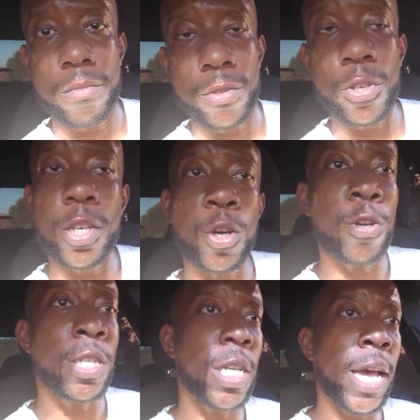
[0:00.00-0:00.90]
You could
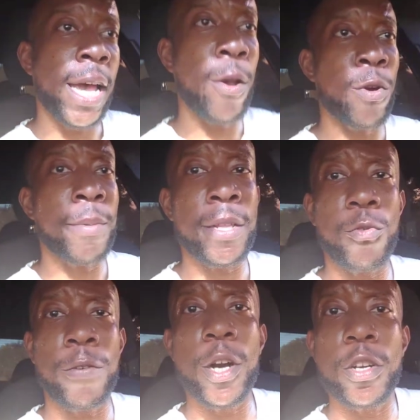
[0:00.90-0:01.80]
always say, hey, what about the
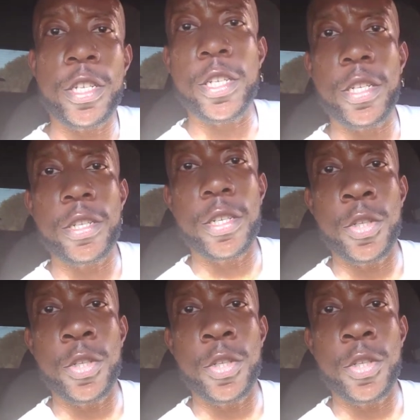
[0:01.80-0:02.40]
reverse?